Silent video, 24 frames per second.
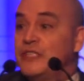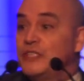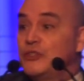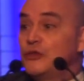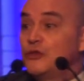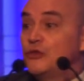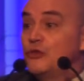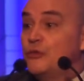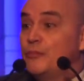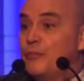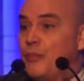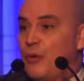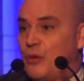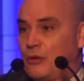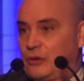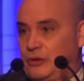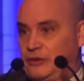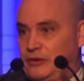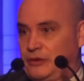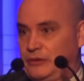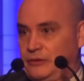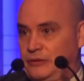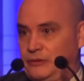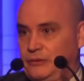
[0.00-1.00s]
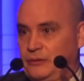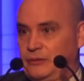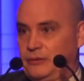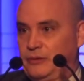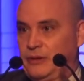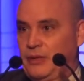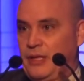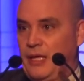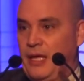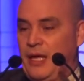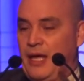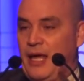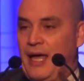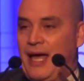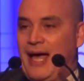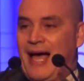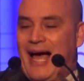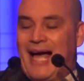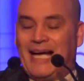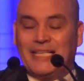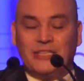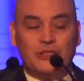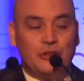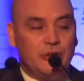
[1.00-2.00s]
is support.
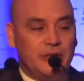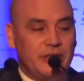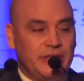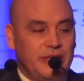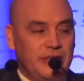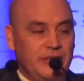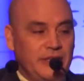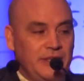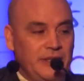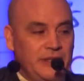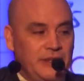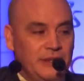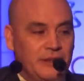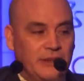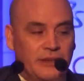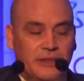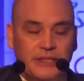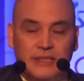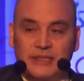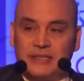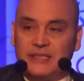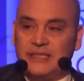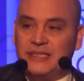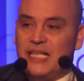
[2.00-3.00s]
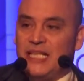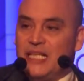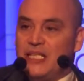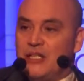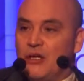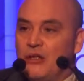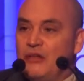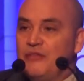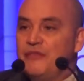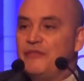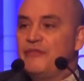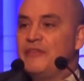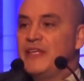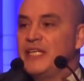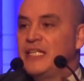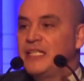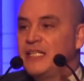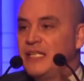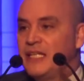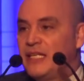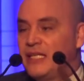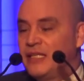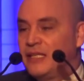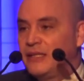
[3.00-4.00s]
Actually, silicon
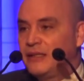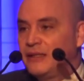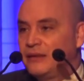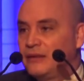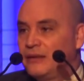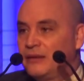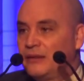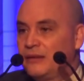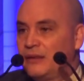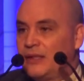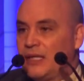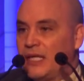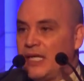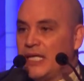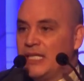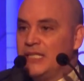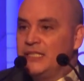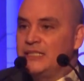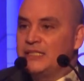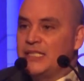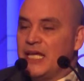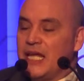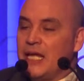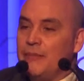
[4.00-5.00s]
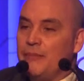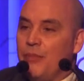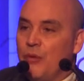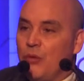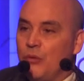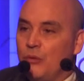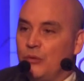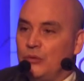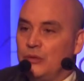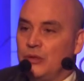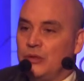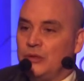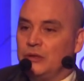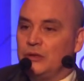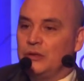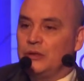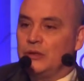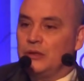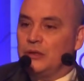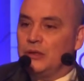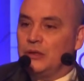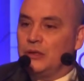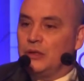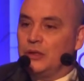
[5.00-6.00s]
thinking is able
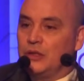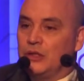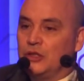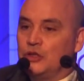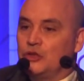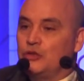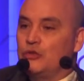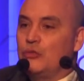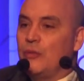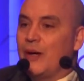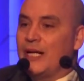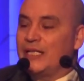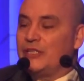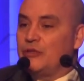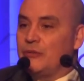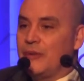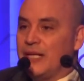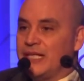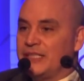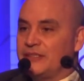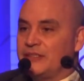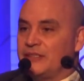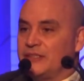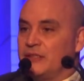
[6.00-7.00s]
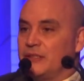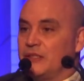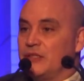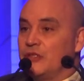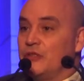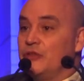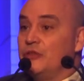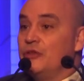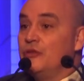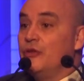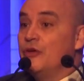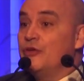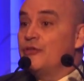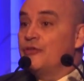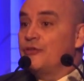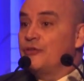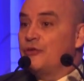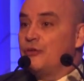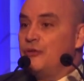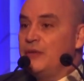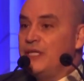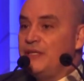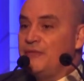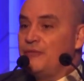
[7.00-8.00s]
to address the
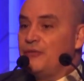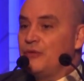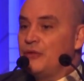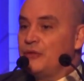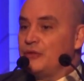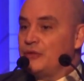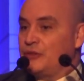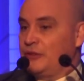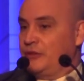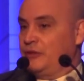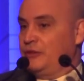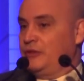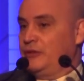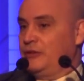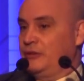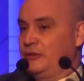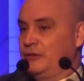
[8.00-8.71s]
3 first